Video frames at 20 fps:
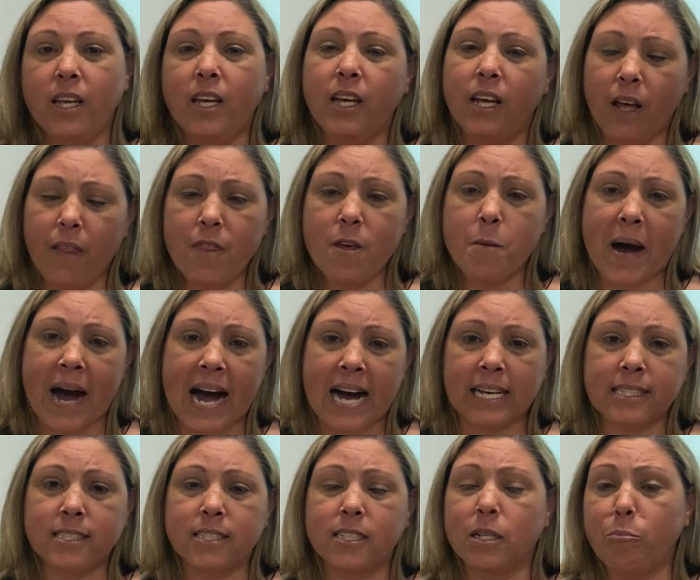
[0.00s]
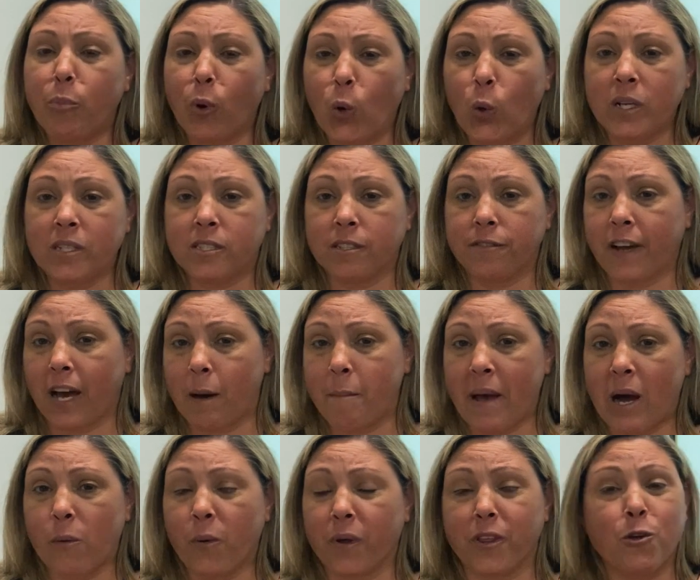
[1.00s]
In the past, employers have come
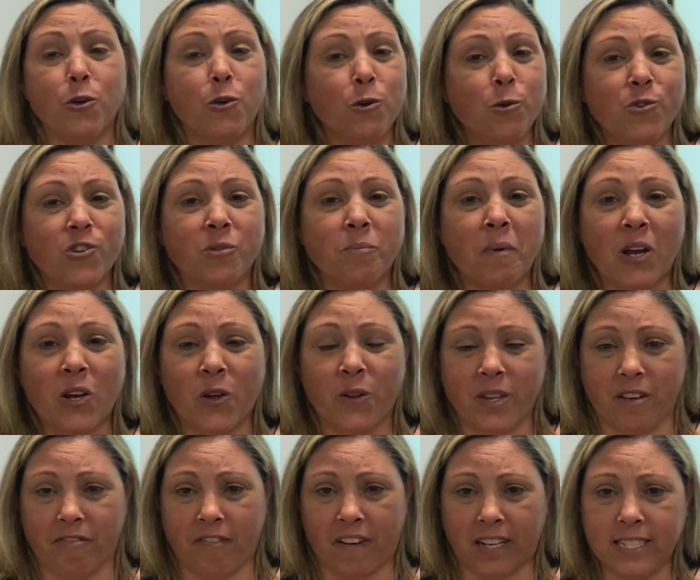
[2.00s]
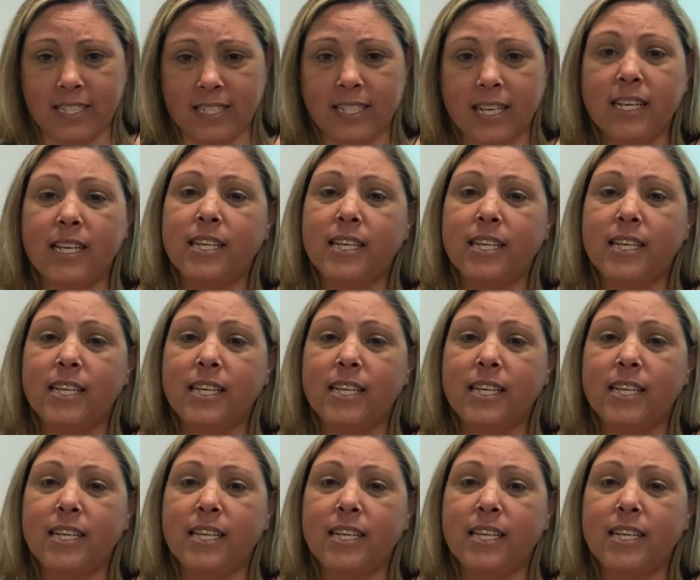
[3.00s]
out with a huge smile on their face,